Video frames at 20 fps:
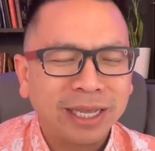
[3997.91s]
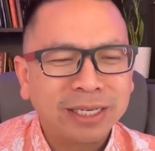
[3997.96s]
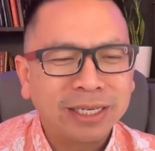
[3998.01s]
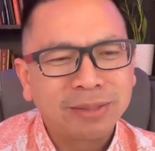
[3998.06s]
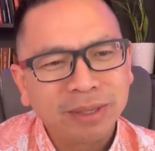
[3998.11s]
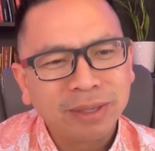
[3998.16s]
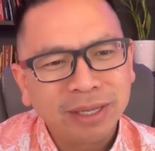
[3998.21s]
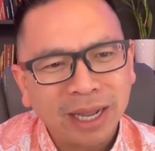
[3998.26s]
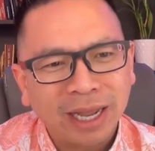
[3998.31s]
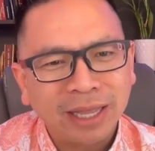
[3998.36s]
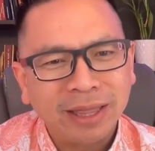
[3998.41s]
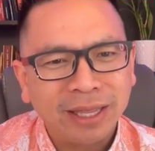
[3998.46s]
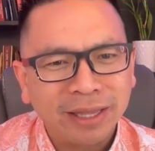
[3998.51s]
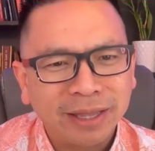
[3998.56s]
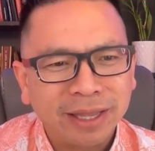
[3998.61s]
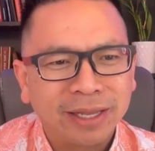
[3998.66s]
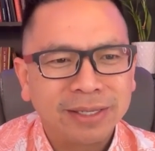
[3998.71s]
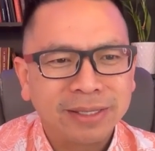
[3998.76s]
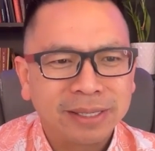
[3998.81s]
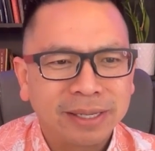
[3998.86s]
That's what I
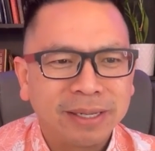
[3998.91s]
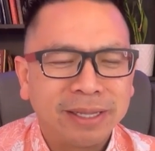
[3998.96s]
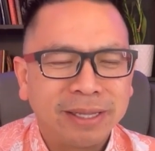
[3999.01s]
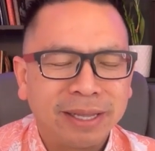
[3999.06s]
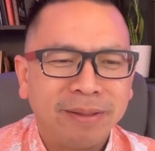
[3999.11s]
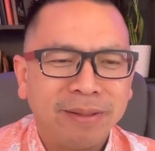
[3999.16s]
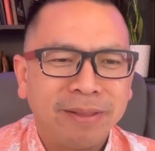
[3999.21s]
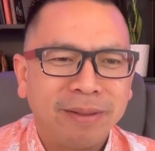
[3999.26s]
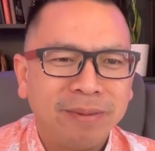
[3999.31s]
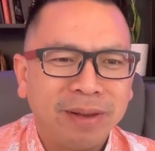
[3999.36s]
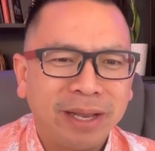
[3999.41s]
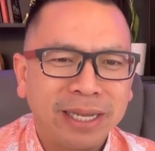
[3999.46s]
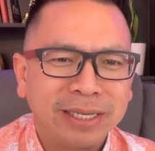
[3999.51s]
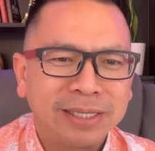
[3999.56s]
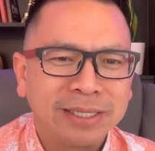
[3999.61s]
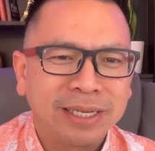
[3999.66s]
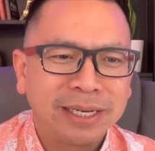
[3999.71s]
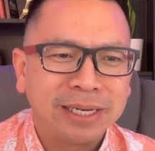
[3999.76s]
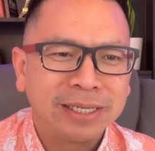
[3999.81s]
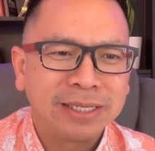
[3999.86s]
think that's the
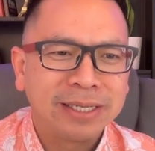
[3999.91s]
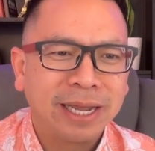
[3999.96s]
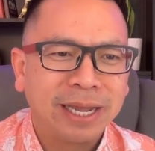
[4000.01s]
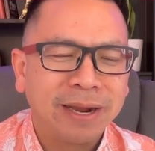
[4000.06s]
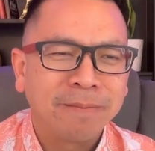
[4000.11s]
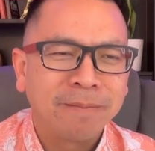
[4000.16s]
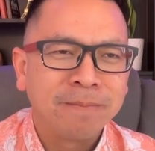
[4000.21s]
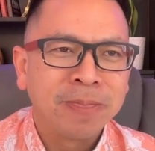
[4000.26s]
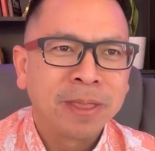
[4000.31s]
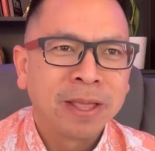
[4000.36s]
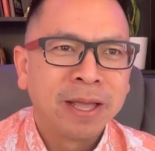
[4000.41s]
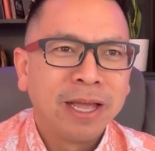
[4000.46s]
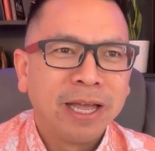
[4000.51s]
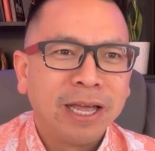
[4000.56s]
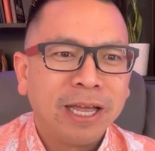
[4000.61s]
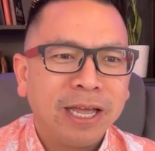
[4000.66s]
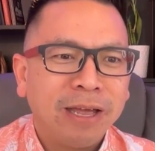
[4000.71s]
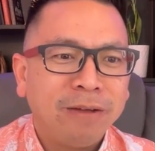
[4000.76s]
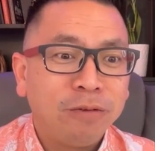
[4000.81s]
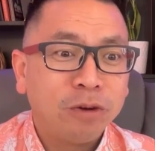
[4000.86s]
lesson is like,
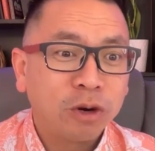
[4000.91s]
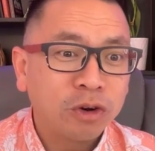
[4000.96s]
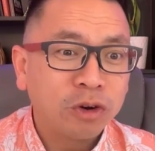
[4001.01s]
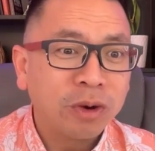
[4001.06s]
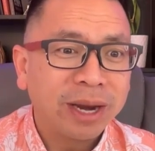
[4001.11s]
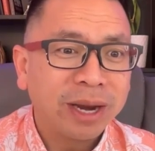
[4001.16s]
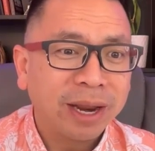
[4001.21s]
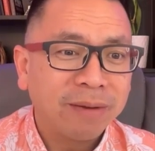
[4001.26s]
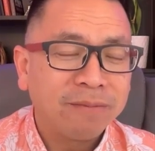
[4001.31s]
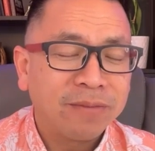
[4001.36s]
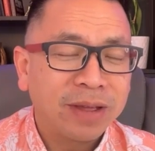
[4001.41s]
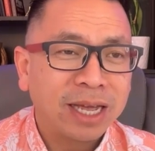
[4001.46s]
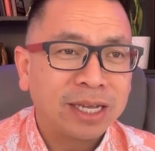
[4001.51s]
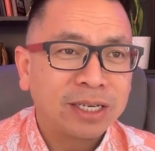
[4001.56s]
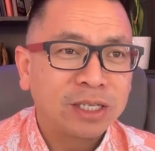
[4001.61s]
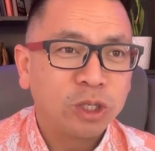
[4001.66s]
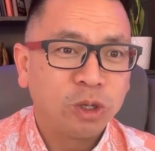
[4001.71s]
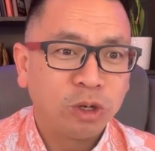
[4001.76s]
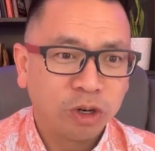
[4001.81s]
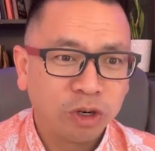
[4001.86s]
if you're trying to
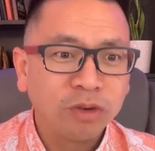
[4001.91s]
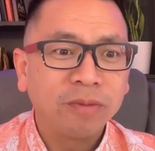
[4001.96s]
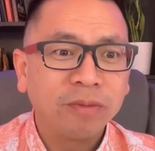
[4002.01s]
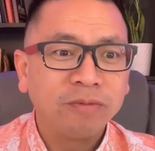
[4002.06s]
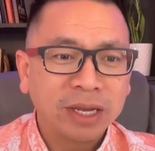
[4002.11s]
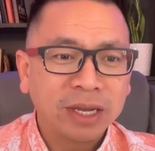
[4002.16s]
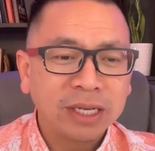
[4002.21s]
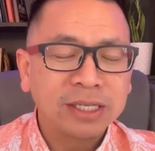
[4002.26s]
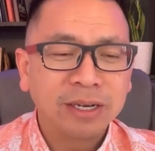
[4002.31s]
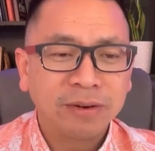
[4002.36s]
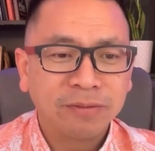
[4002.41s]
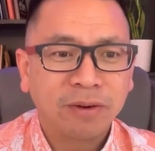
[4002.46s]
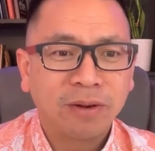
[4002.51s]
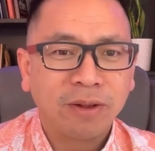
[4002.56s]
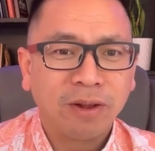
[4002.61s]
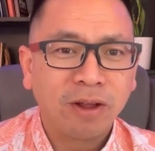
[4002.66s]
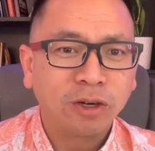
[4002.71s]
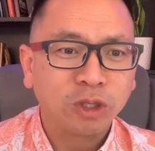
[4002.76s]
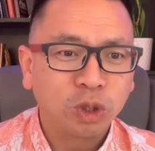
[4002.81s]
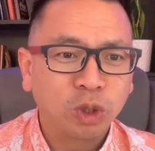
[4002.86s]
invest, you're investing for
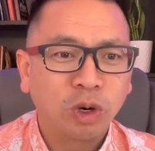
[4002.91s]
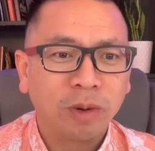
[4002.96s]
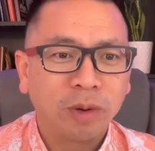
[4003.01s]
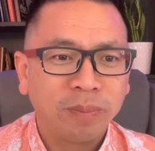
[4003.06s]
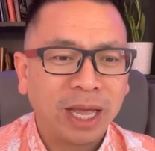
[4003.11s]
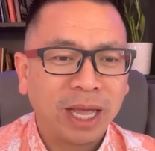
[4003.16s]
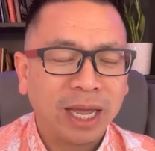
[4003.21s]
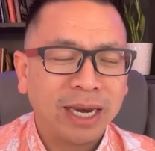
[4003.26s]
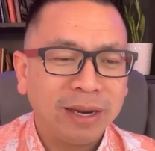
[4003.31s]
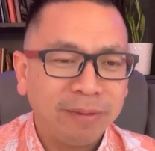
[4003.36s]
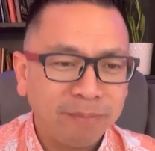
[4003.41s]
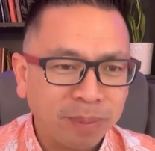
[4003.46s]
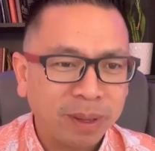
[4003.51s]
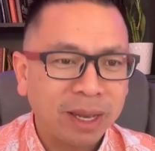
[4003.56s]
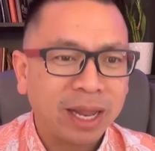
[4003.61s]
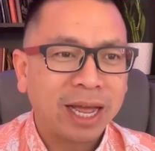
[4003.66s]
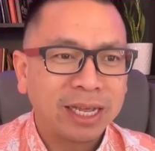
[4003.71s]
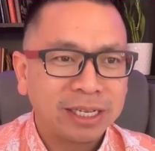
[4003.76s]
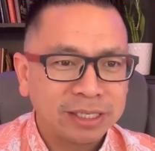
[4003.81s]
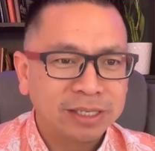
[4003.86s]
long term. That
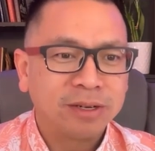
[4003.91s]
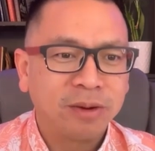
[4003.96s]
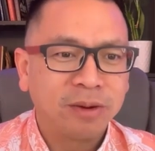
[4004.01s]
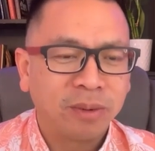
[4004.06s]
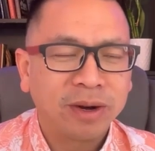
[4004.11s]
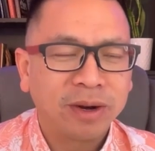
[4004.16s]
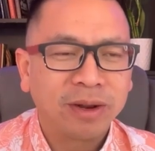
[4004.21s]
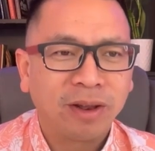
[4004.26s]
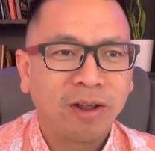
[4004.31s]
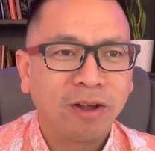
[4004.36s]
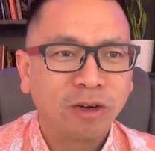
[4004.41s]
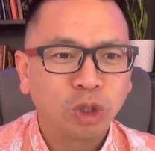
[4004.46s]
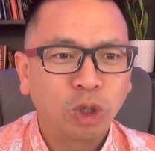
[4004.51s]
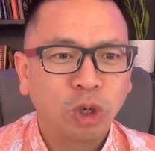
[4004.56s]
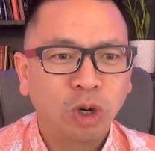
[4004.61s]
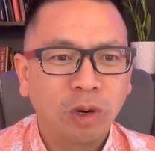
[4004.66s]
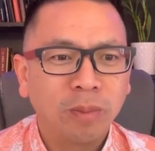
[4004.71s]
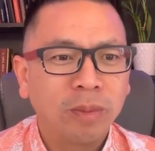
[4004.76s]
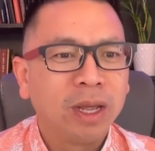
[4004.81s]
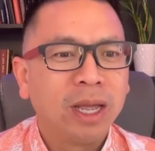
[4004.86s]
implies going long
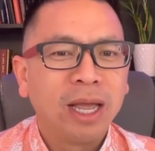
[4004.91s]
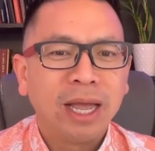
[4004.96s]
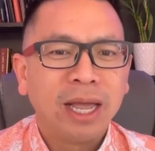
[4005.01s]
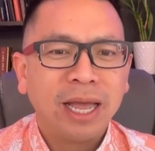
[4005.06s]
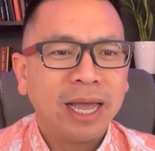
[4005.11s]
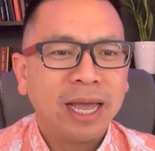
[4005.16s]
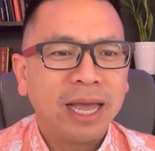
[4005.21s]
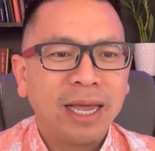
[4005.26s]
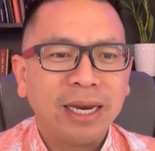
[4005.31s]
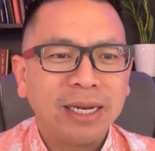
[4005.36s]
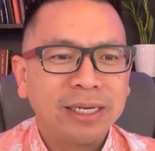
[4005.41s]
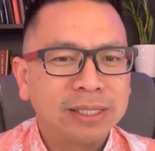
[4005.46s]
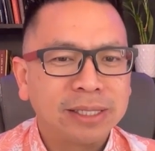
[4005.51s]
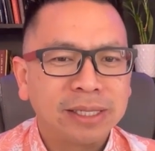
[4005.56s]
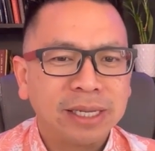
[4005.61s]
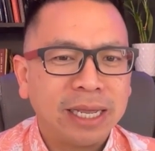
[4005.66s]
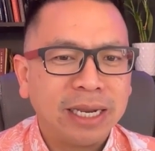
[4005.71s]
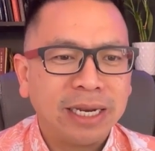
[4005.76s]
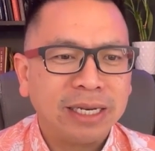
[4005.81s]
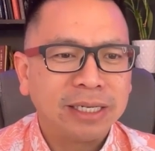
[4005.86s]
term, and
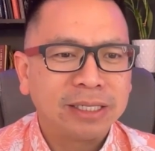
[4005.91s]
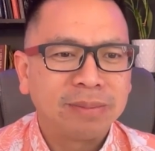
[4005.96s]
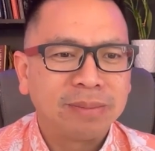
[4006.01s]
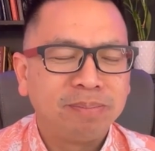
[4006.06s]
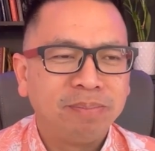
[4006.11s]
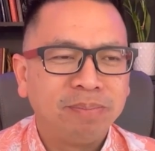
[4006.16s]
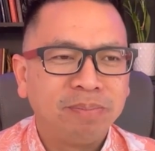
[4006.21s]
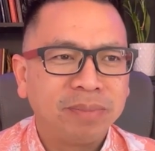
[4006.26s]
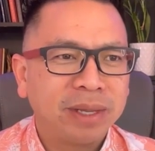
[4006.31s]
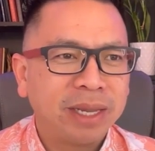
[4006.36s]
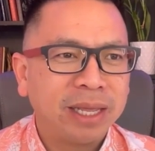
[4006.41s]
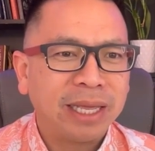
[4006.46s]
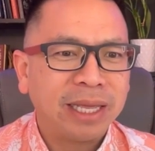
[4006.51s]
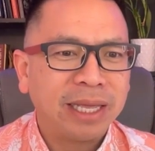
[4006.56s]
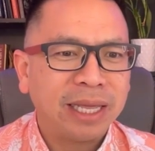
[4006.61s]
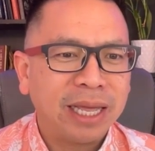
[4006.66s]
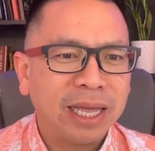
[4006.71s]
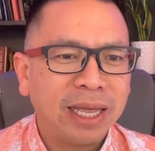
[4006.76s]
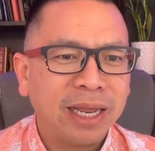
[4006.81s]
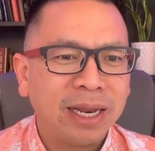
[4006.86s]

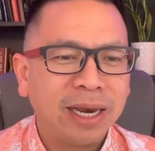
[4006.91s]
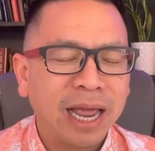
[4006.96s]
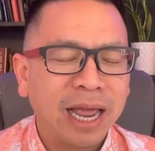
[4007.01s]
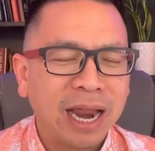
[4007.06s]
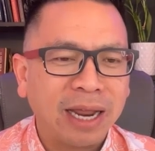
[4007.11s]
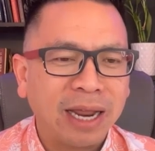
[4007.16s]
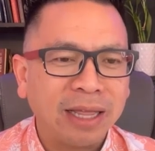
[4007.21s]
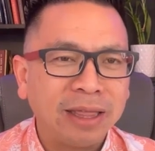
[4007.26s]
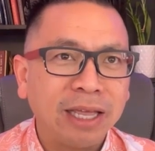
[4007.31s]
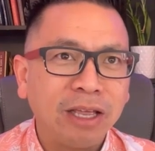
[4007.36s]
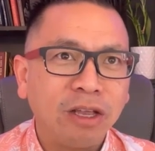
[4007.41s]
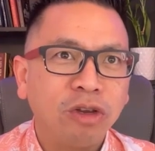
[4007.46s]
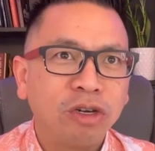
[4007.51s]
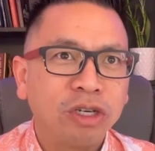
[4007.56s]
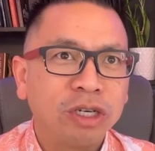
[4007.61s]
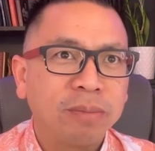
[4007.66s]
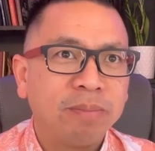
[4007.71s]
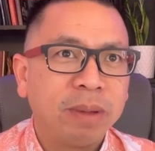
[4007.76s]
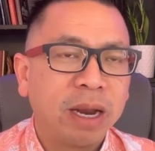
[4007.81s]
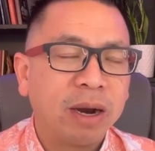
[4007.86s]
I think you
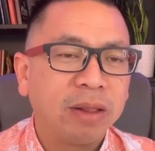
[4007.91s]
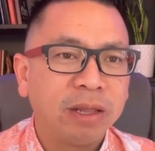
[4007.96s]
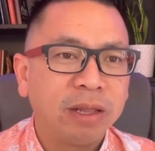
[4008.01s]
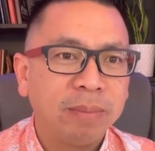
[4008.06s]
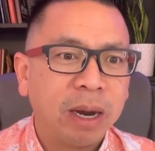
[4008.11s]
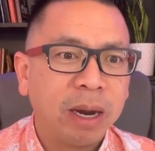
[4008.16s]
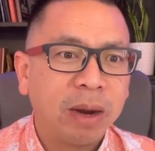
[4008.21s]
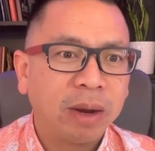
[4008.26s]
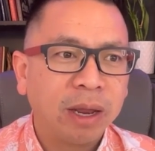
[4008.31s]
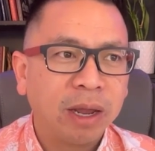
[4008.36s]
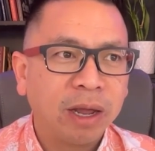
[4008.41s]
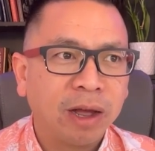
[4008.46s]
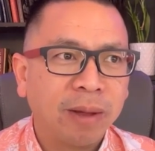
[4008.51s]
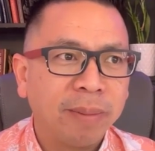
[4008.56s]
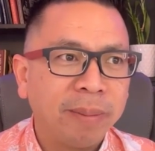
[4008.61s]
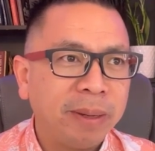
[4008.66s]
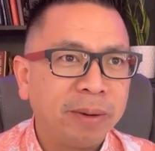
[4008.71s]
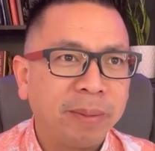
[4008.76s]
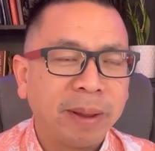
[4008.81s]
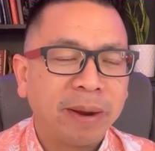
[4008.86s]
should bet on the American
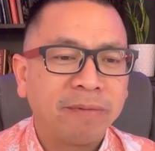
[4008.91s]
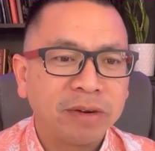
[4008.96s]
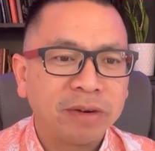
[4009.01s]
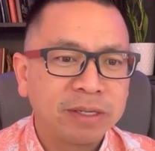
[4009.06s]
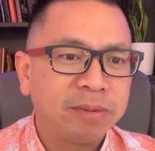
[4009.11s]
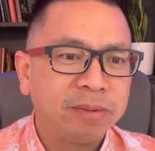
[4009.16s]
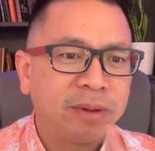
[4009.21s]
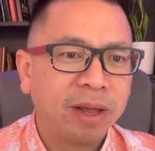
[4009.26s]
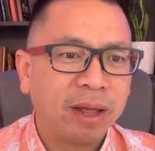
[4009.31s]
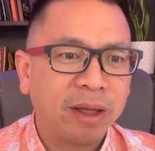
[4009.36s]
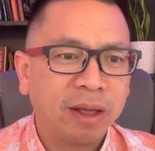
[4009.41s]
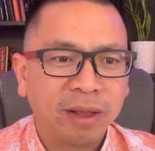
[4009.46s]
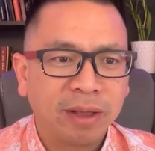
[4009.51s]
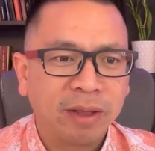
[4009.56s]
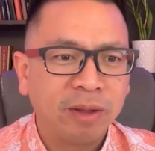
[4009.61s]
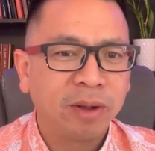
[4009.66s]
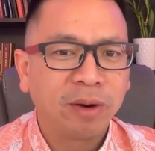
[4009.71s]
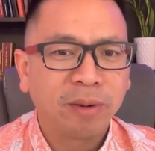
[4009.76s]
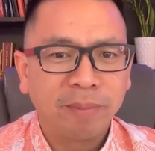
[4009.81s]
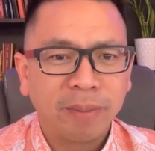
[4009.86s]
economy, no matter if it's
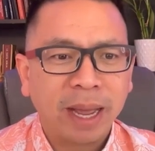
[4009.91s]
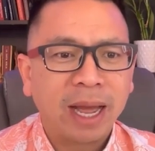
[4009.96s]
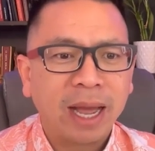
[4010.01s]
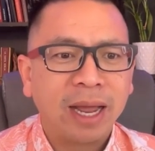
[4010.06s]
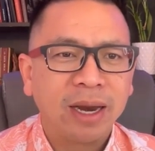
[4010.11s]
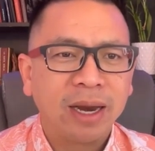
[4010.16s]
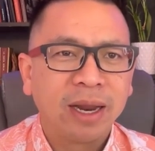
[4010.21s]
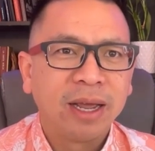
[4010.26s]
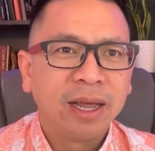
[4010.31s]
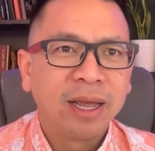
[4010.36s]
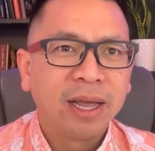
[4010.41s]
good or bad.